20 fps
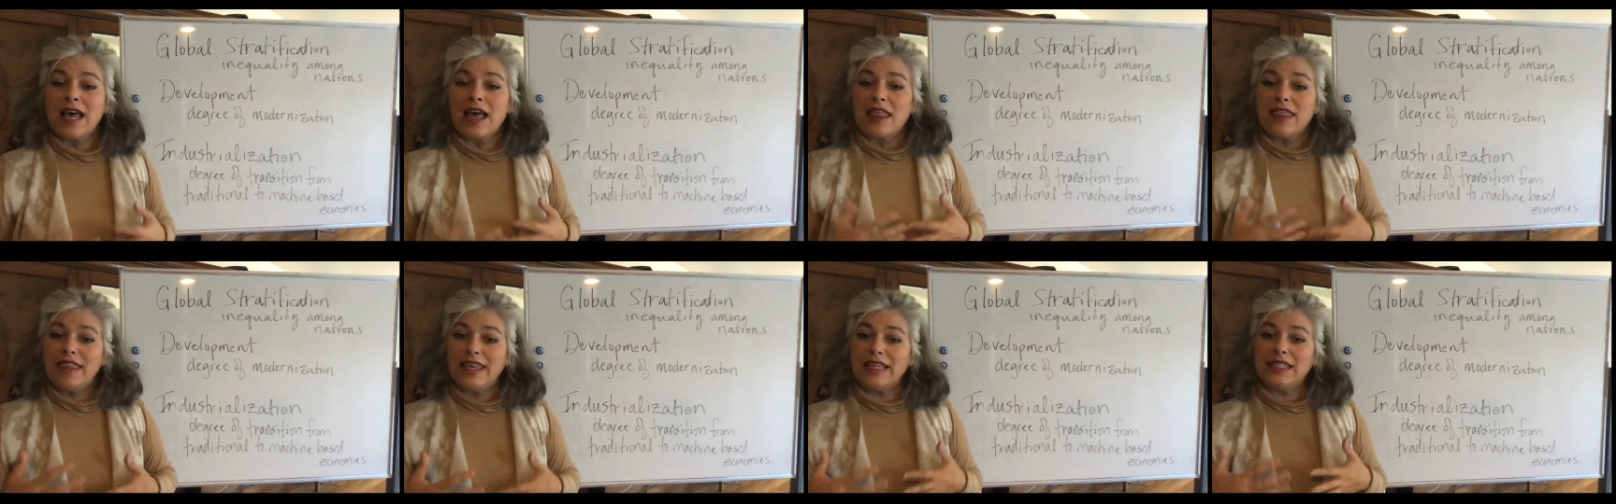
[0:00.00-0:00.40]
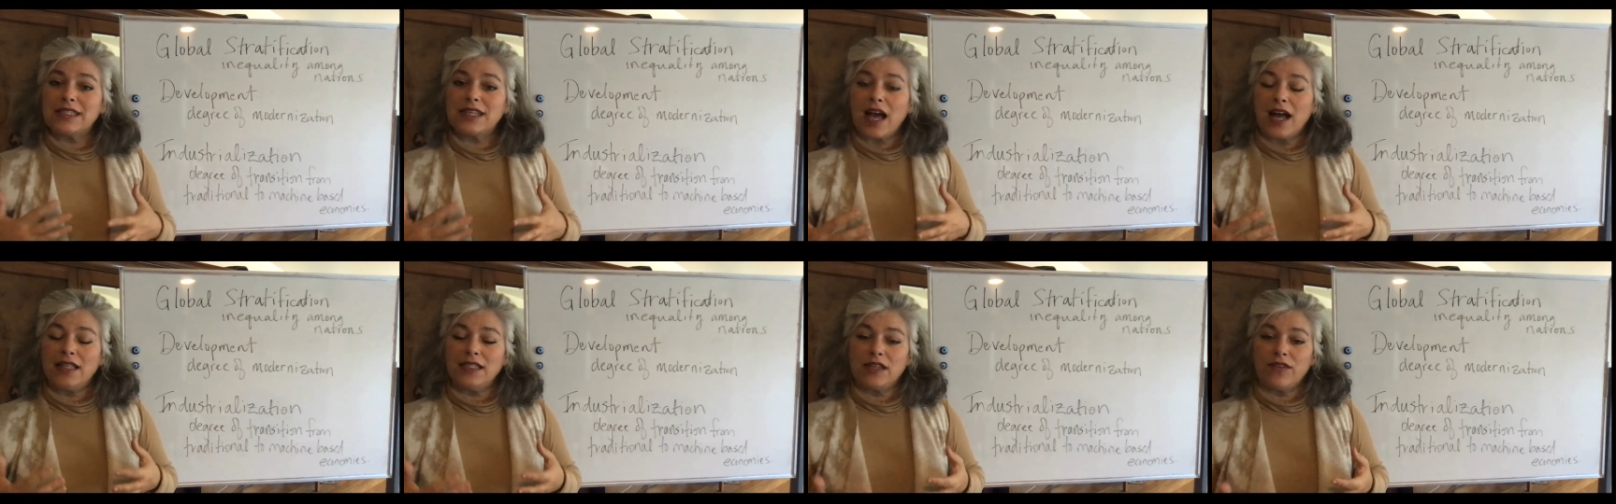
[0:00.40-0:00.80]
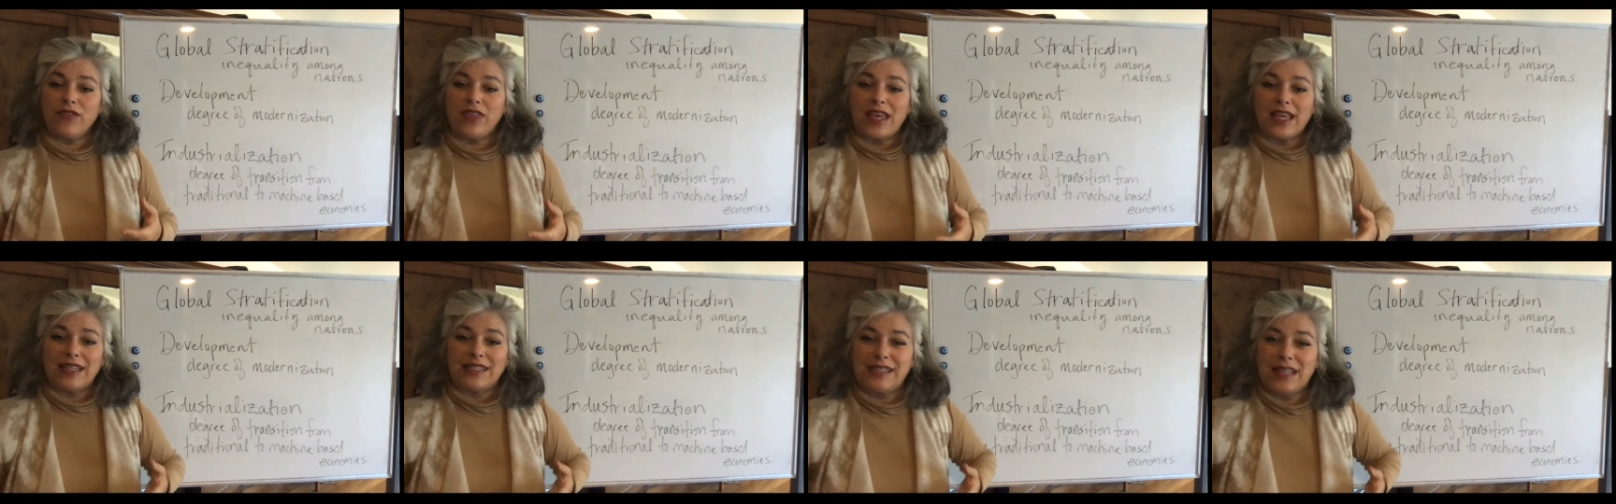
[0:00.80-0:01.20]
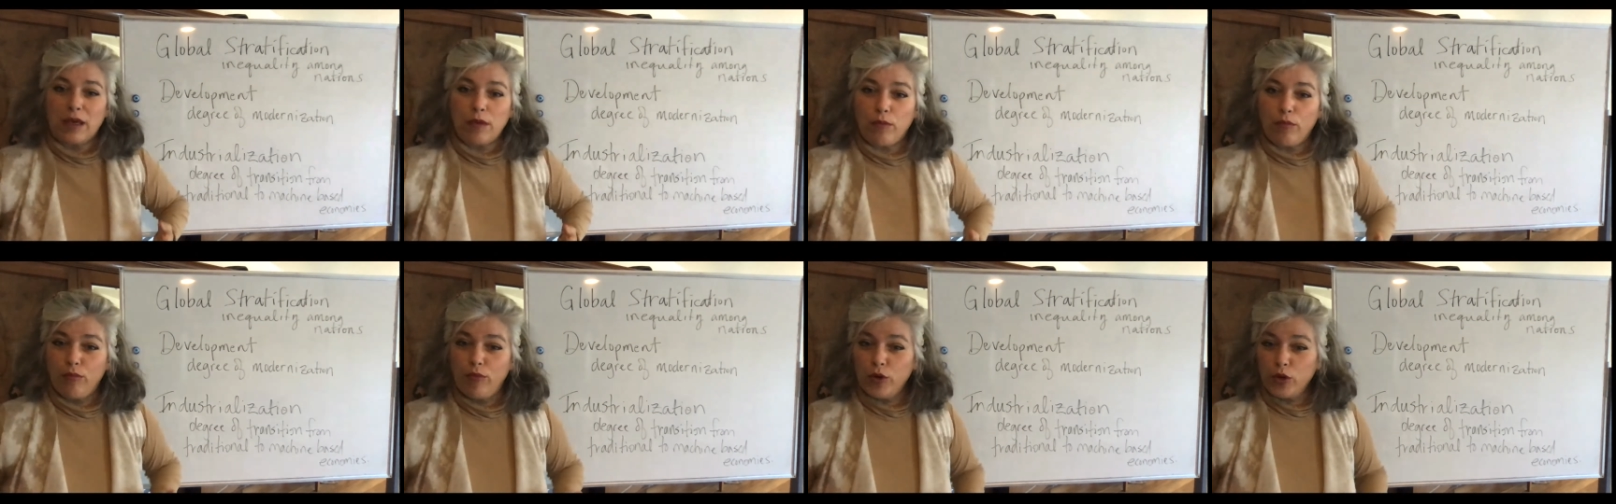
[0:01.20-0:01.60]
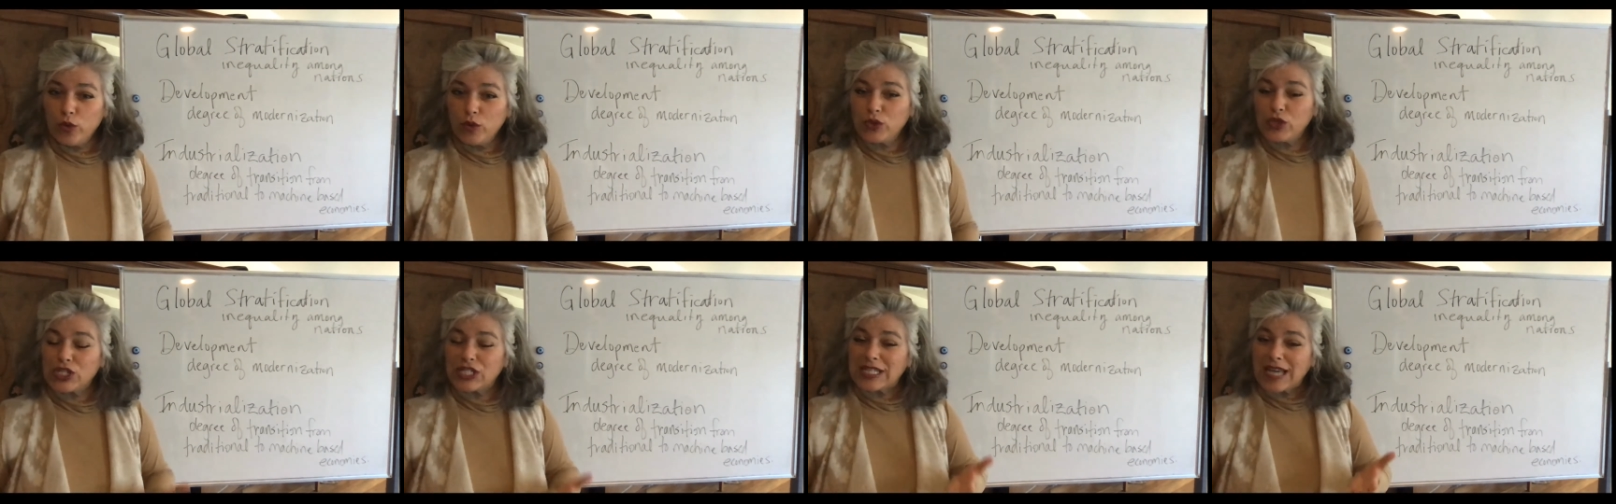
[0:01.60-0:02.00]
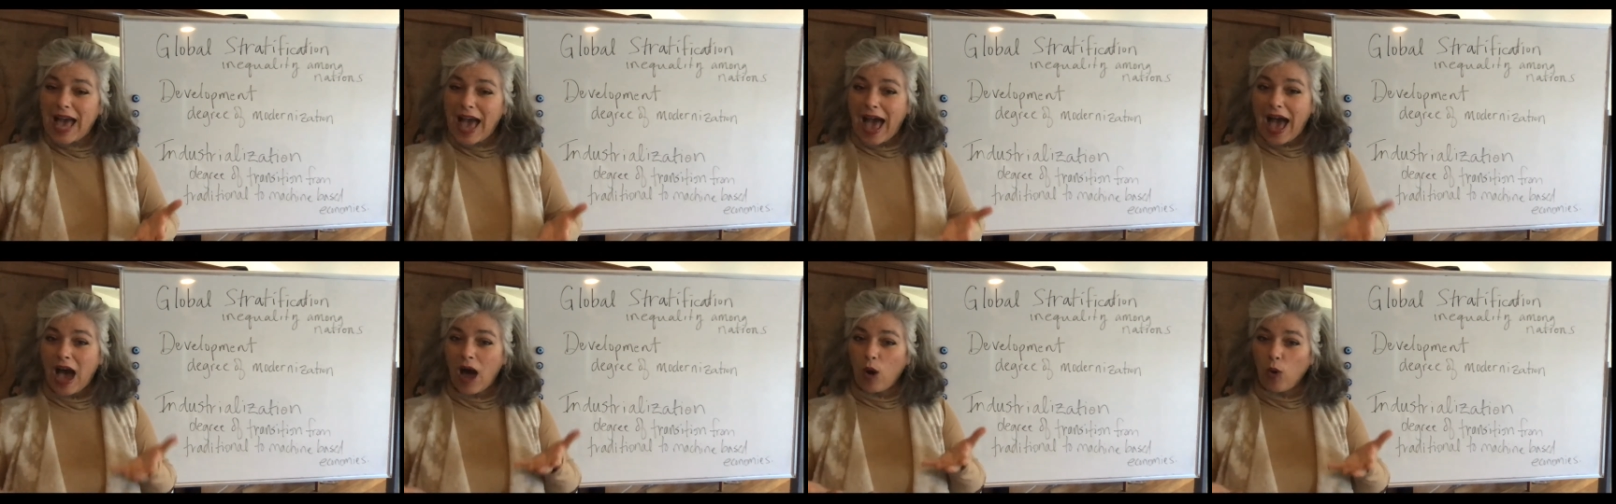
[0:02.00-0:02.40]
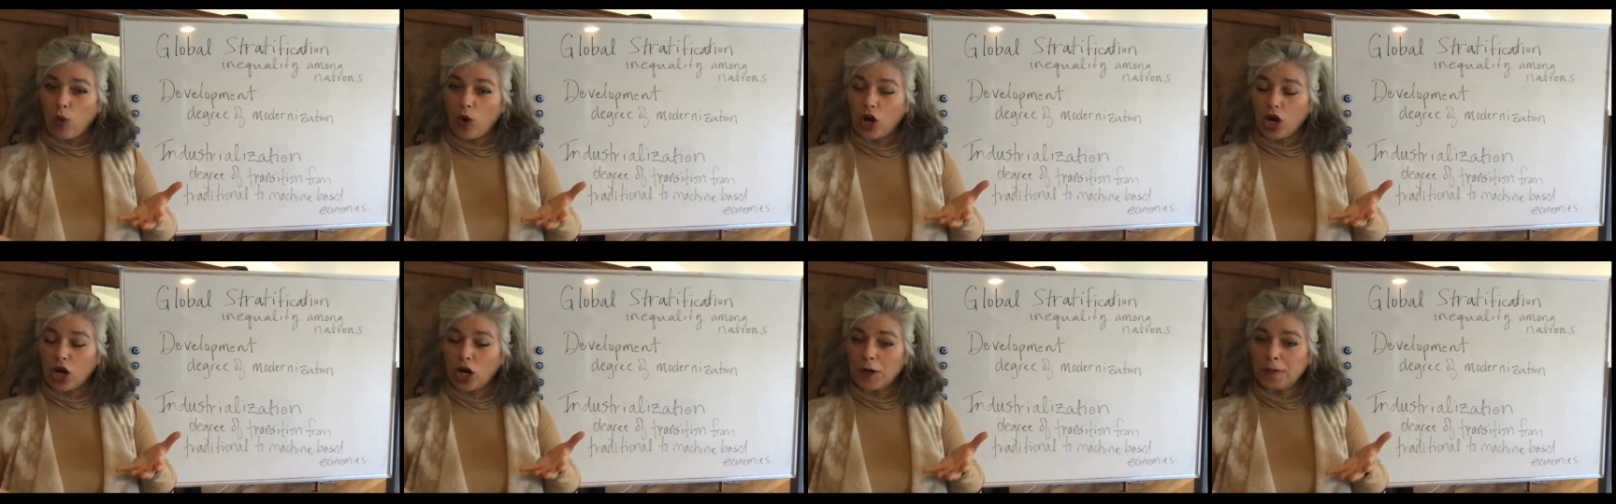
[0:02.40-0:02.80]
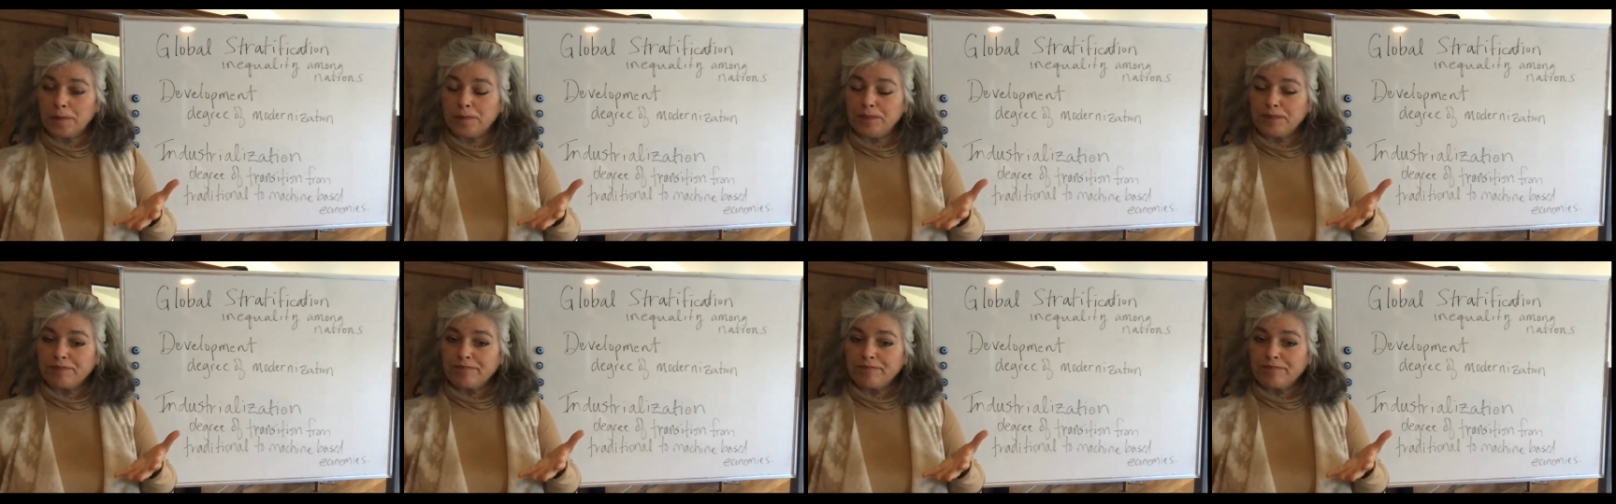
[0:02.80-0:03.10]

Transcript: these kinds of things that boost our